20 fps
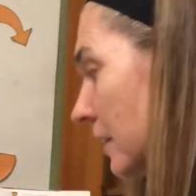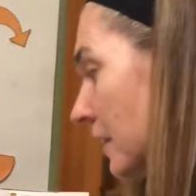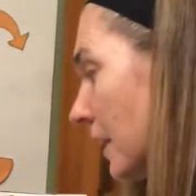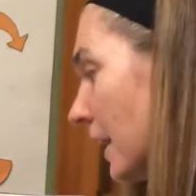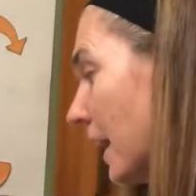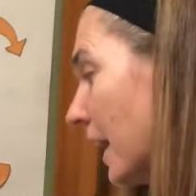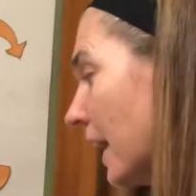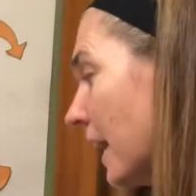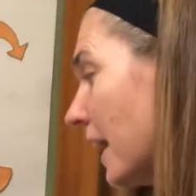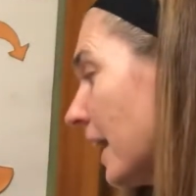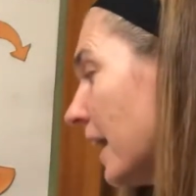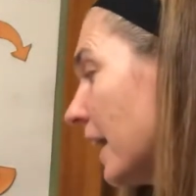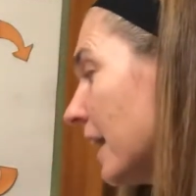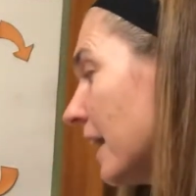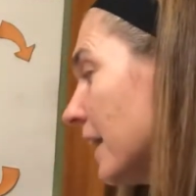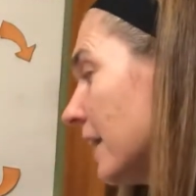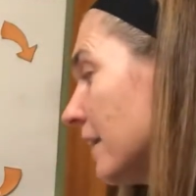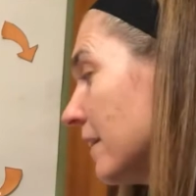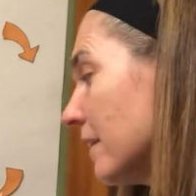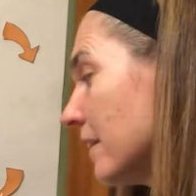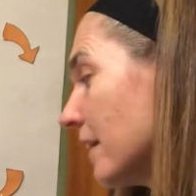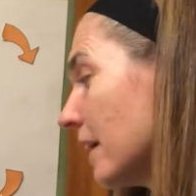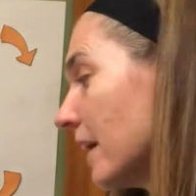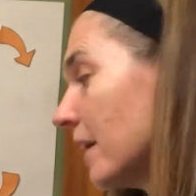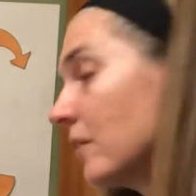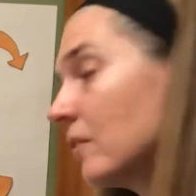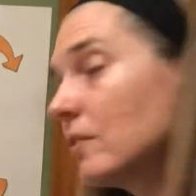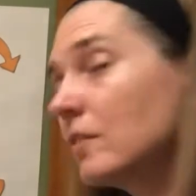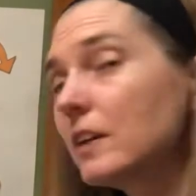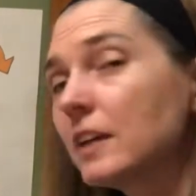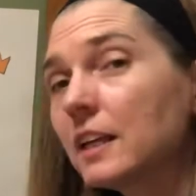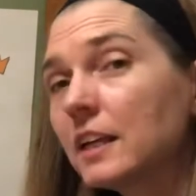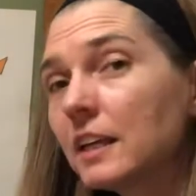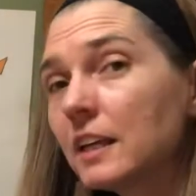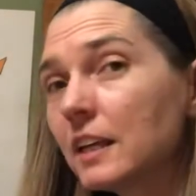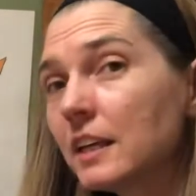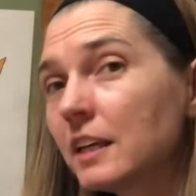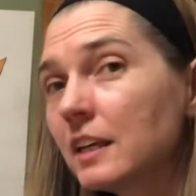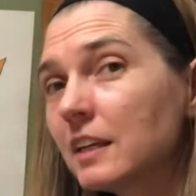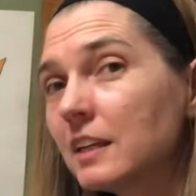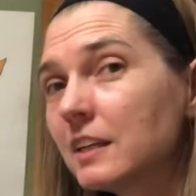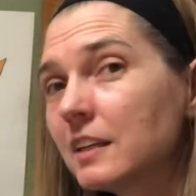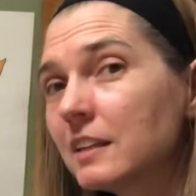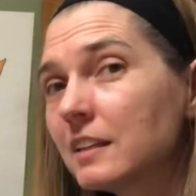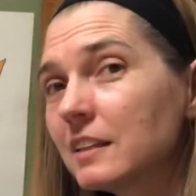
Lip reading: And then we